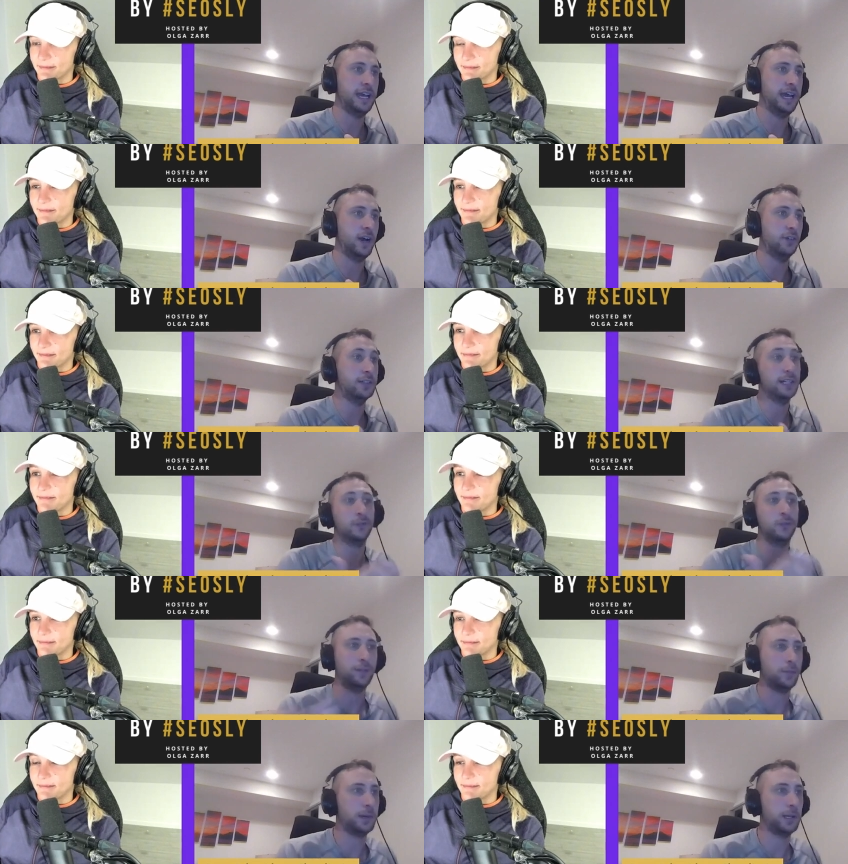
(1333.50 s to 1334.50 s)
Speaker 1: down. That's what
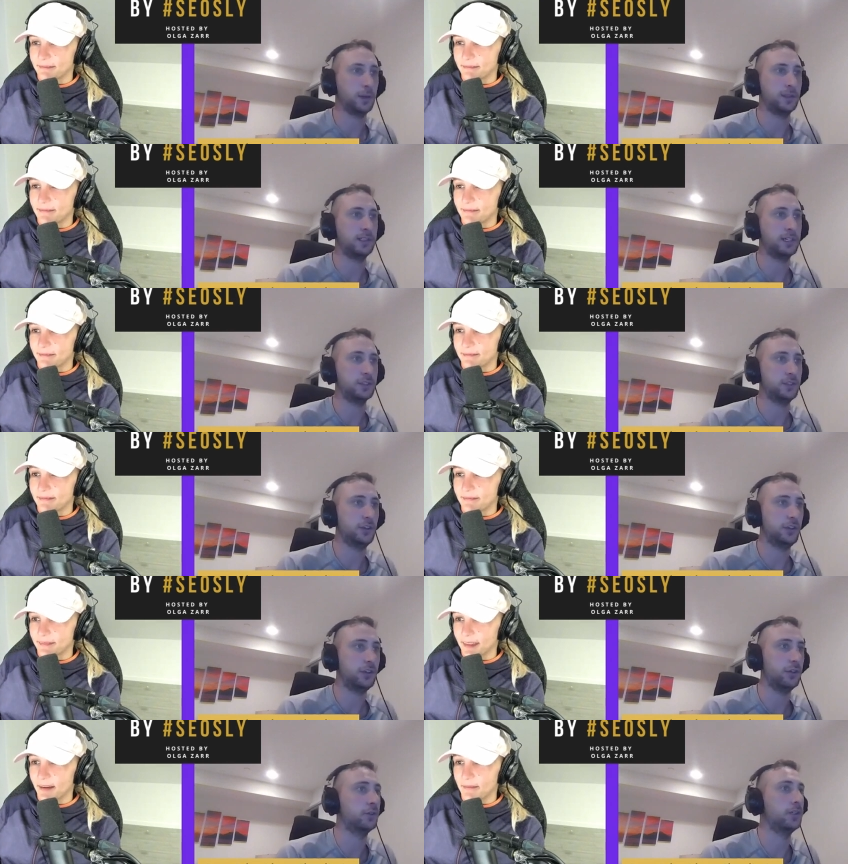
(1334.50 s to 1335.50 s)
everybody always tells you to
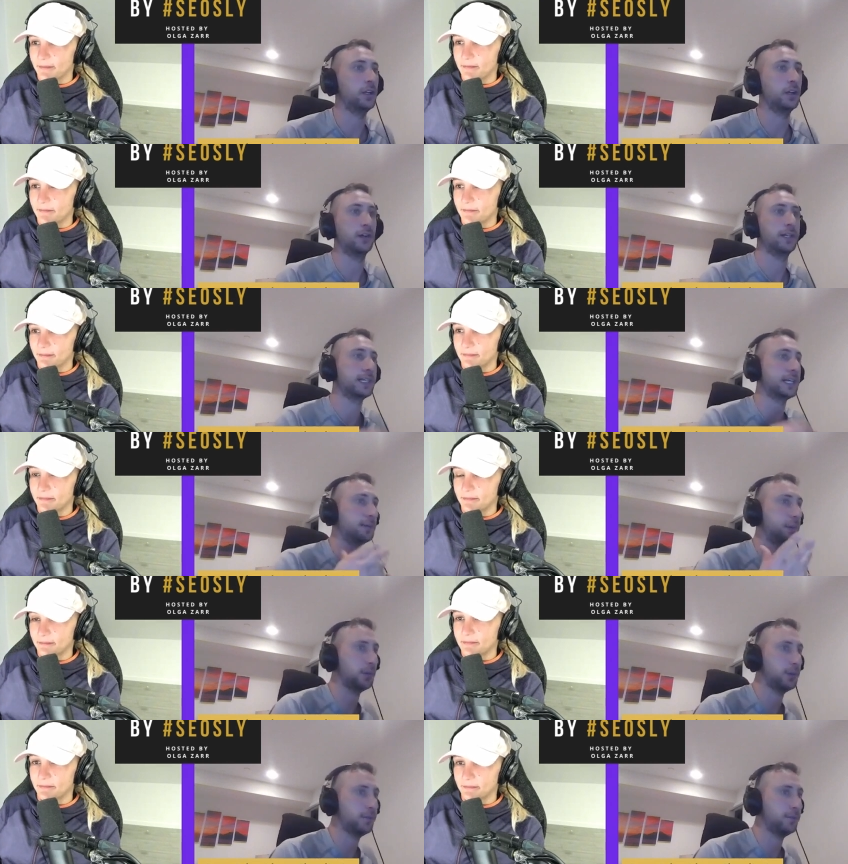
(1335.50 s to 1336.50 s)
do, you know, like come up
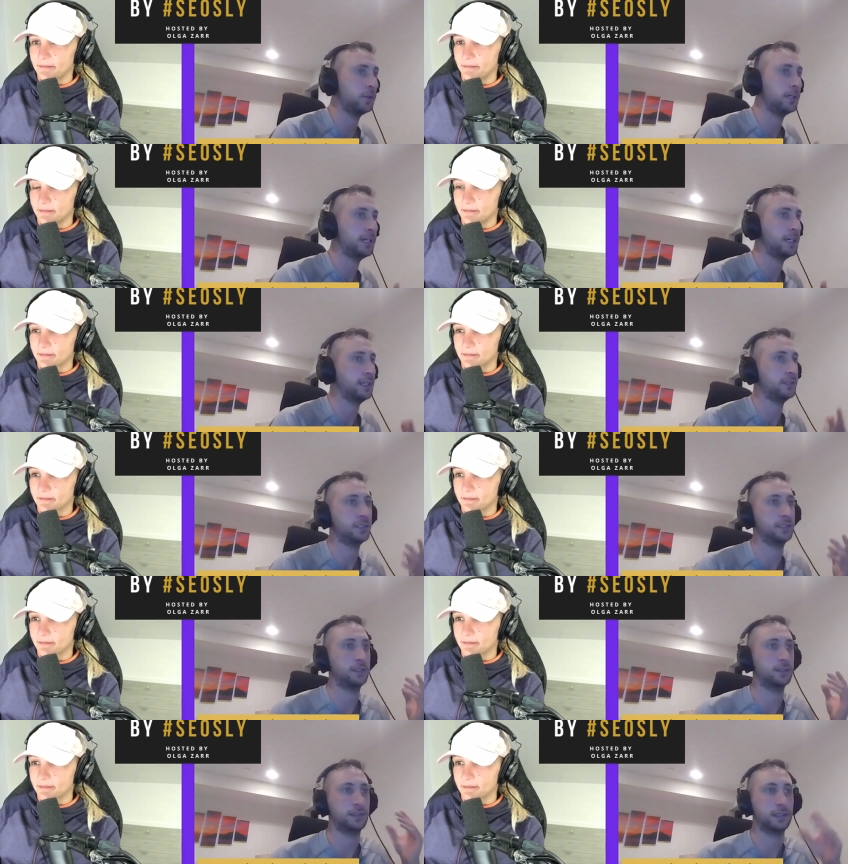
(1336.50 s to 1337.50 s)
with a focus
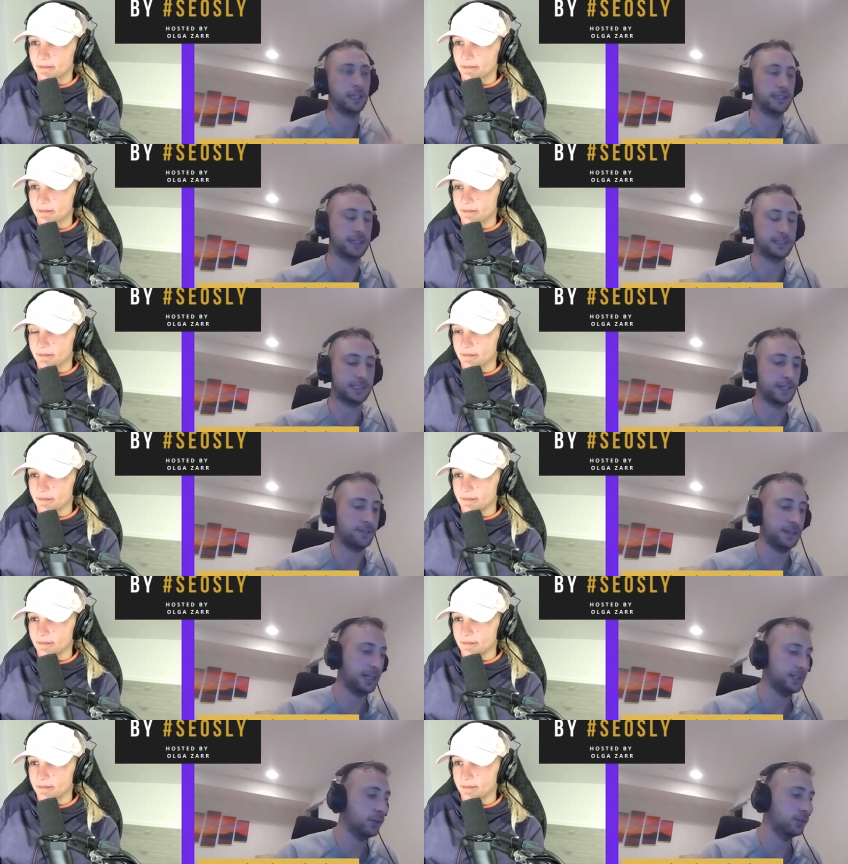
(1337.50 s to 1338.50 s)
and and that stuff. And
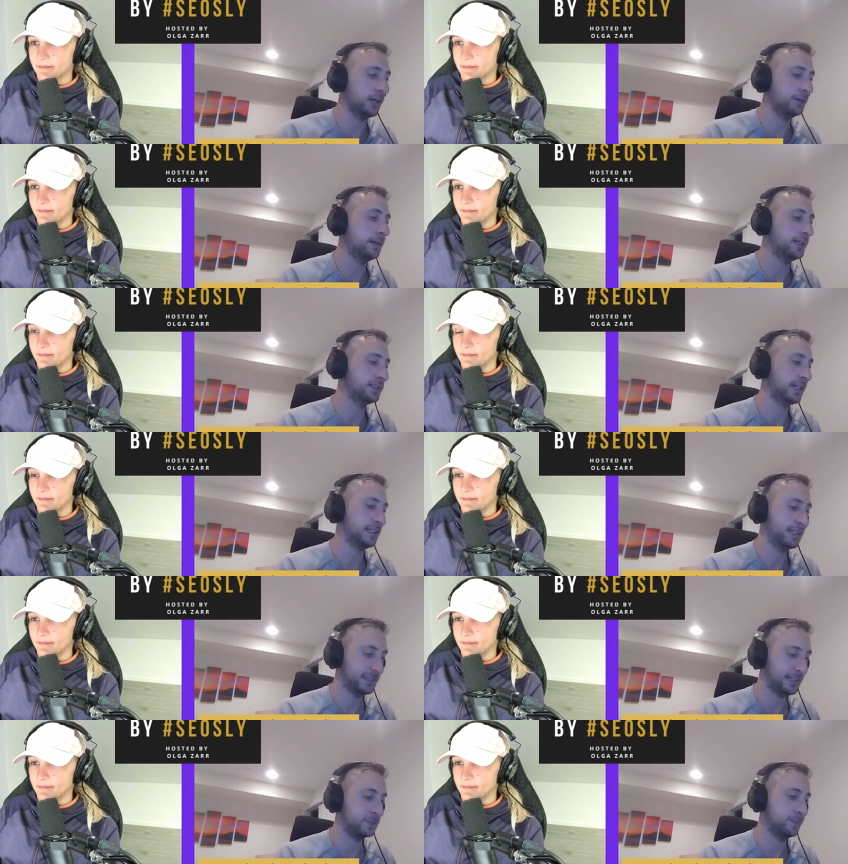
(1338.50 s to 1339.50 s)
I don't I'm not saying
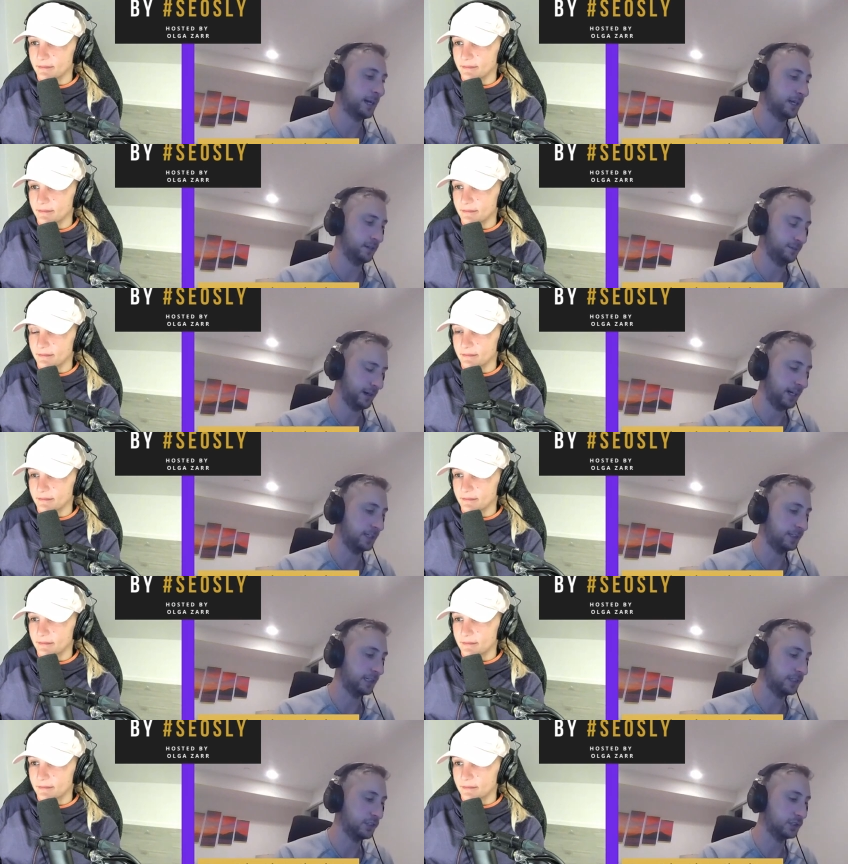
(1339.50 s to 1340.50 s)
that that's bad advice.
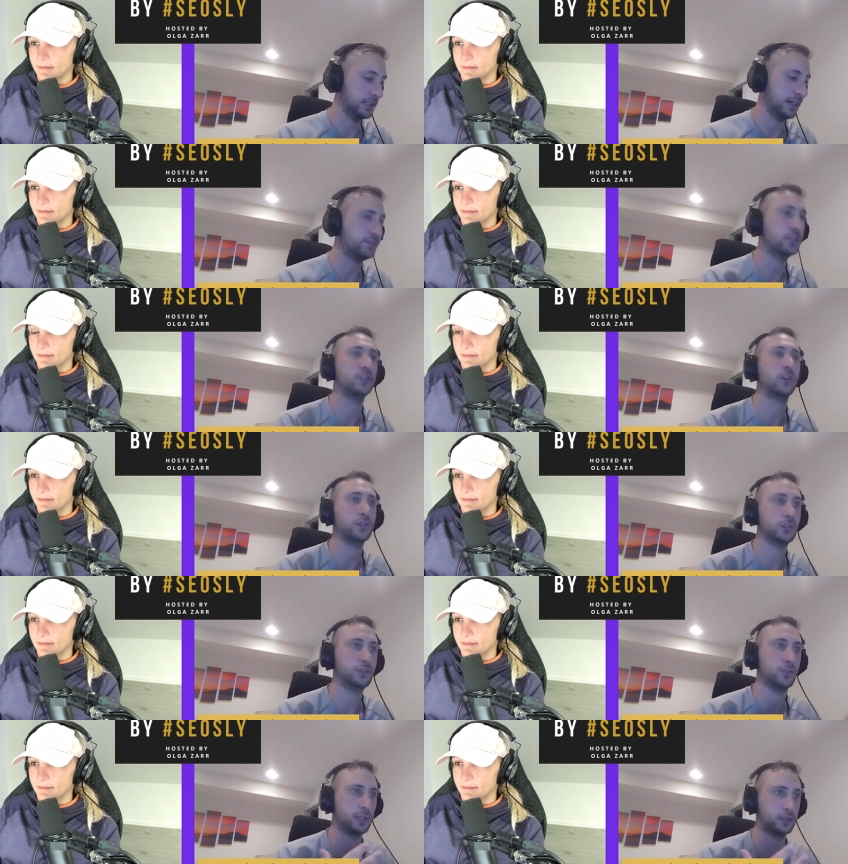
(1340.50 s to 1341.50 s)
It just I've just always
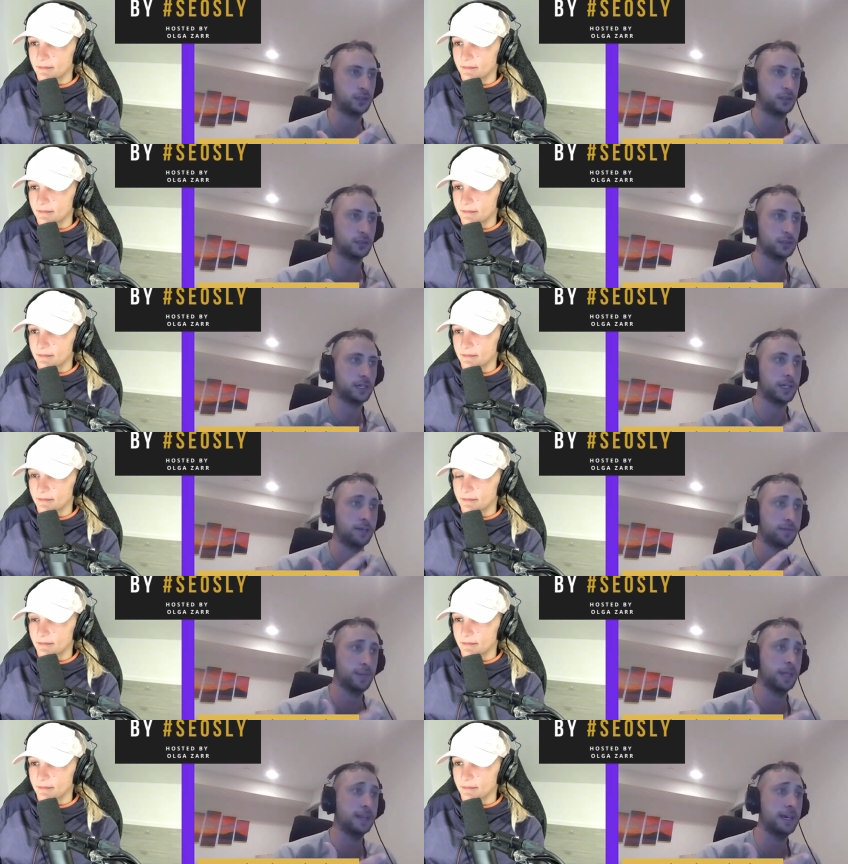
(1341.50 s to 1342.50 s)
struggled to kind of
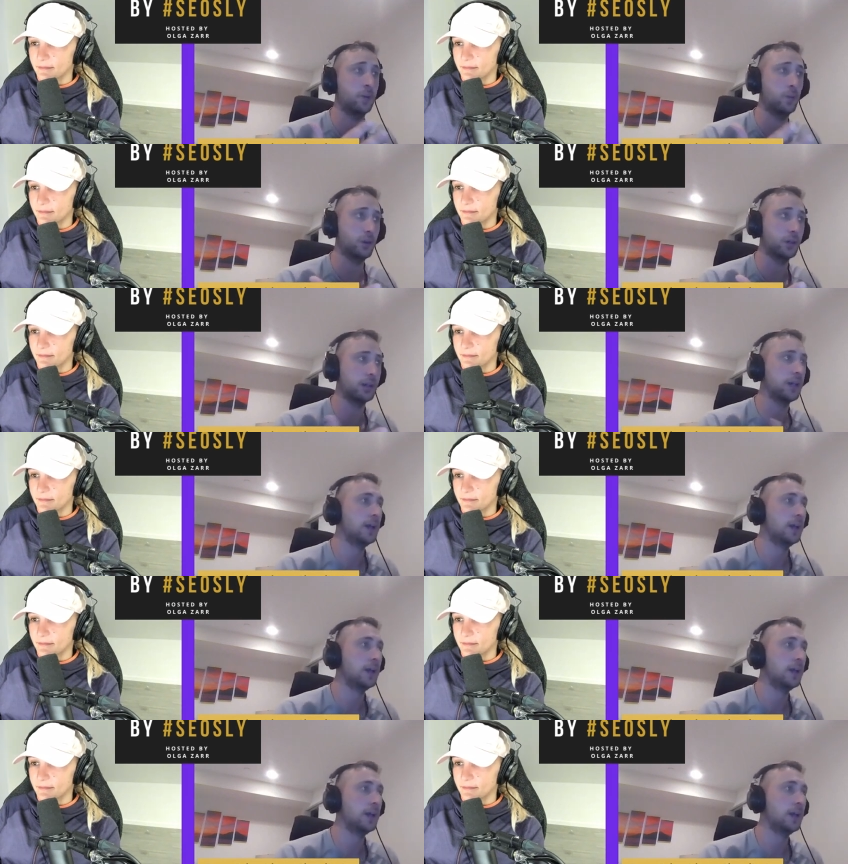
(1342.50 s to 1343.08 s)
make that work.